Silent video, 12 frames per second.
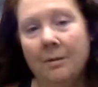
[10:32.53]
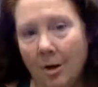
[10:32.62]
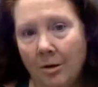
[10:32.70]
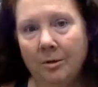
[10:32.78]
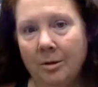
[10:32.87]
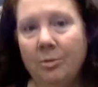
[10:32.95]

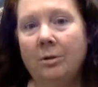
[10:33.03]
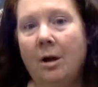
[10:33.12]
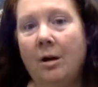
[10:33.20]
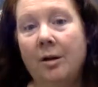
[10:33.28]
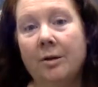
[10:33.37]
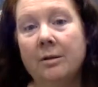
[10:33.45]
only
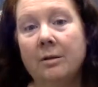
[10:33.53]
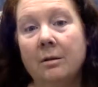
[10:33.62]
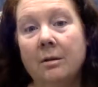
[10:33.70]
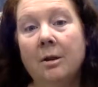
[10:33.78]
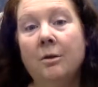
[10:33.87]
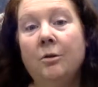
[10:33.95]
belongs
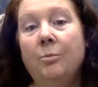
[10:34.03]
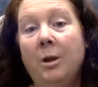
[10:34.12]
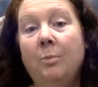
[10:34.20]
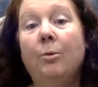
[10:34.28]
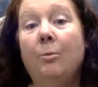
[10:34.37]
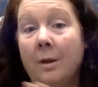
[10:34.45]
to
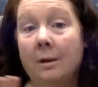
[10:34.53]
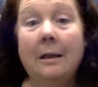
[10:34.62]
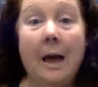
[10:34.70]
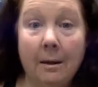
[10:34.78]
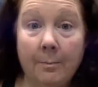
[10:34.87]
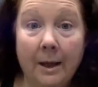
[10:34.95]
people with a
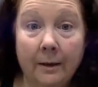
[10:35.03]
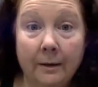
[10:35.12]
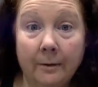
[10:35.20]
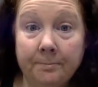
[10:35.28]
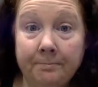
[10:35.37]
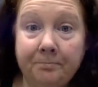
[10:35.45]
lot of
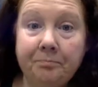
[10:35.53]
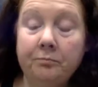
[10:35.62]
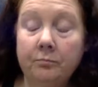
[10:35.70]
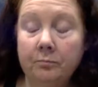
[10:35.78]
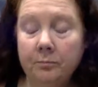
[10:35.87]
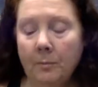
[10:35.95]
melanin.
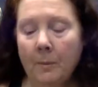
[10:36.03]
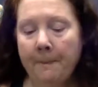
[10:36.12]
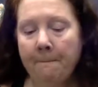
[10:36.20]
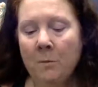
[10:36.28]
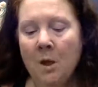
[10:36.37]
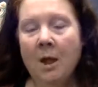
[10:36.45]

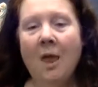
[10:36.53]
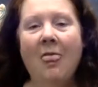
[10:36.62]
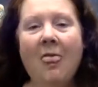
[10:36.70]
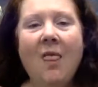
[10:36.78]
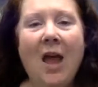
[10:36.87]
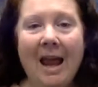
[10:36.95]

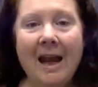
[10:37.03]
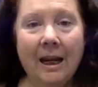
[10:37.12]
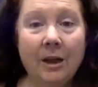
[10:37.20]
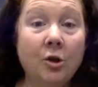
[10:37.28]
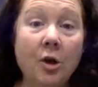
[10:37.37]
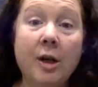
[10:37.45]
They
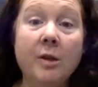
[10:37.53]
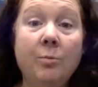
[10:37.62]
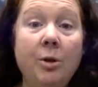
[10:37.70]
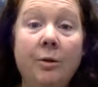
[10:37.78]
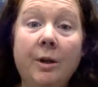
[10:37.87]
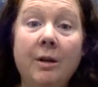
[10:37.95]
can
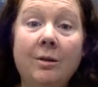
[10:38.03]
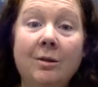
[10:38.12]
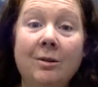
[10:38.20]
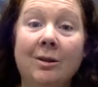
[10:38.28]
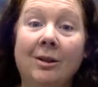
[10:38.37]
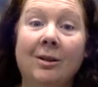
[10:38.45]
transmute it.
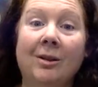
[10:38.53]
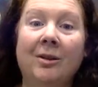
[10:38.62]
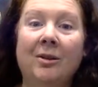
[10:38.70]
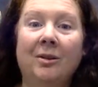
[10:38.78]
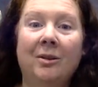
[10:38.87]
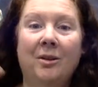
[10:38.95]

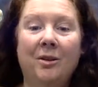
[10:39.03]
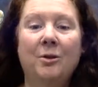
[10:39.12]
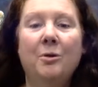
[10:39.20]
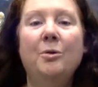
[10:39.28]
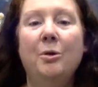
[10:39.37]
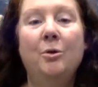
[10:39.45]

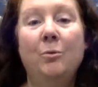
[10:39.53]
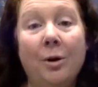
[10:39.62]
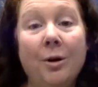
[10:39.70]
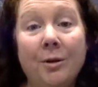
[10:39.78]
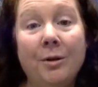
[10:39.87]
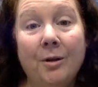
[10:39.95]
You who
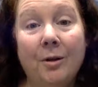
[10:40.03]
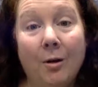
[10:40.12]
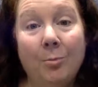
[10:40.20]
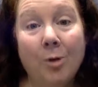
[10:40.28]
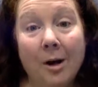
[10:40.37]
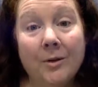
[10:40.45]
were the
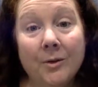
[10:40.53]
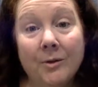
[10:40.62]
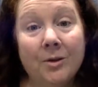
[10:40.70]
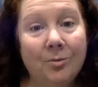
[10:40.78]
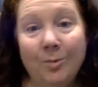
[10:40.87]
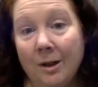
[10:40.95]
oppressors
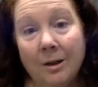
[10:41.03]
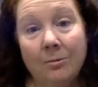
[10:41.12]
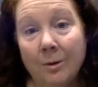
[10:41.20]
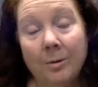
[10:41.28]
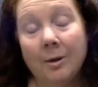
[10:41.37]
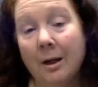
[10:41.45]
to begin
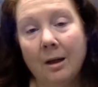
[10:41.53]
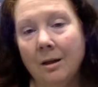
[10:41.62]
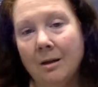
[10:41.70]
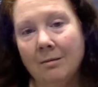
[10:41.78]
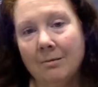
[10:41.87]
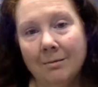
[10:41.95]
with,
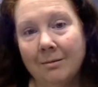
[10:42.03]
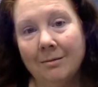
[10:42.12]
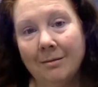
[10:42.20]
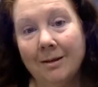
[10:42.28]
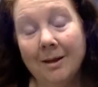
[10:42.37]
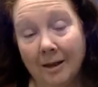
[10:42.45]

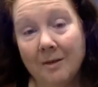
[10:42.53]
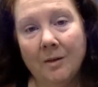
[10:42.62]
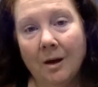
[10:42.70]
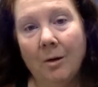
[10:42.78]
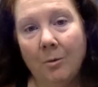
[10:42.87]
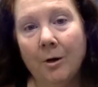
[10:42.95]
it's
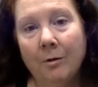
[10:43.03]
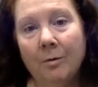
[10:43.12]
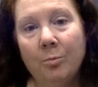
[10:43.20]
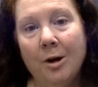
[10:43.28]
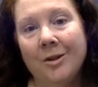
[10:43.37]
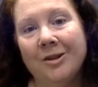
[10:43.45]
a word of
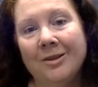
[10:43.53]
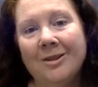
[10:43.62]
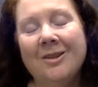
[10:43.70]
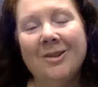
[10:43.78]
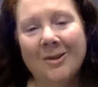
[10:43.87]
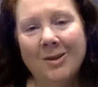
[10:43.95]
oppression.
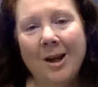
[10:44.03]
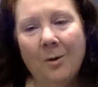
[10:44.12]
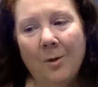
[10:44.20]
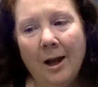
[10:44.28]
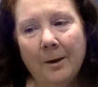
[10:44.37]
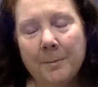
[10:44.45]
So stay
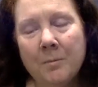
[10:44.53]
away.